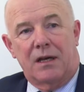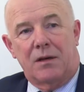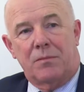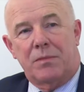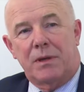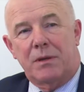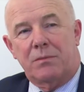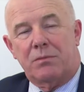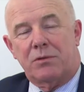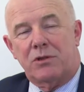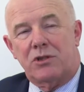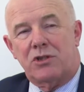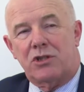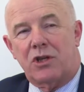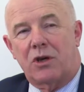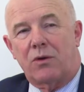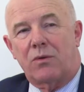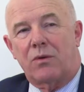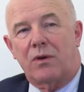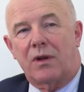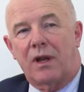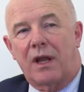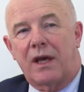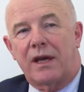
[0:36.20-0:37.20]
People
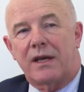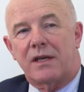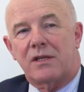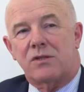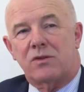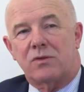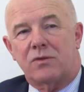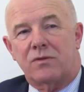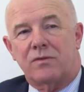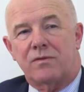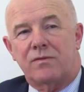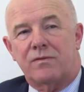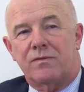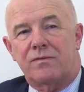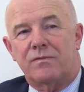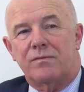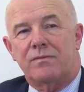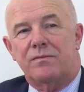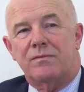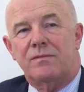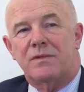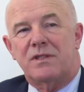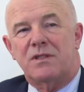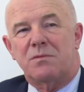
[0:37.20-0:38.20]
don't like
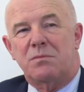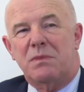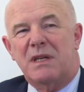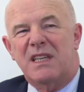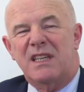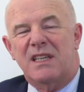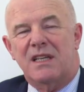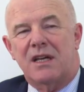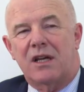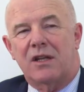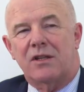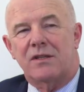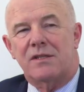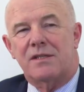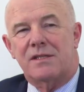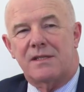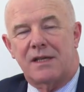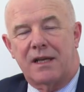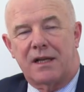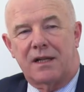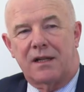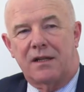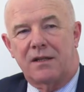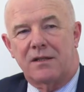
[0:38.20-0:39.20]
to be
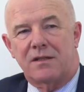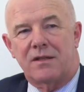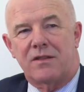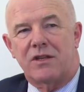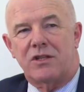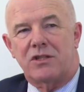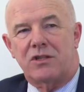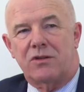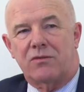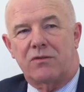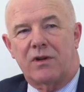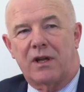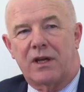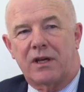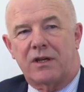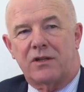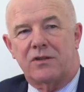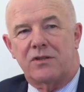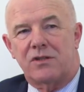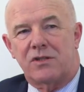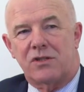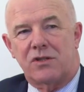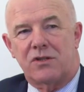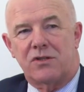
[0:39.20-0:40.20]
unsettled and they don't like
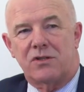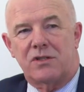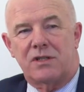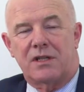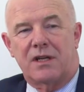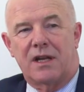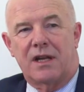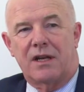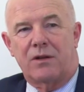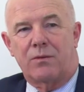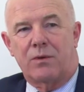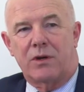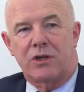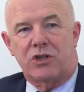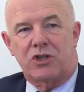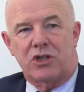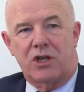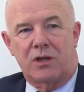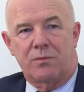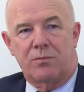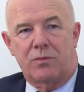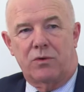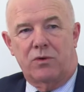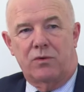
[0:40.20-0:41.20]
uncertainty in any way,
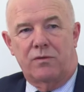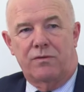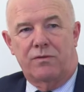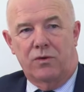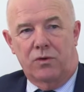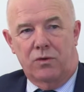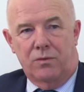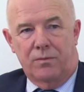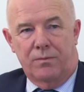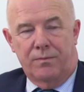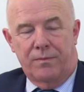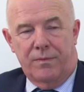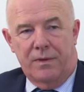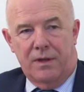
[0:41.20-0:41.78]
shape or form.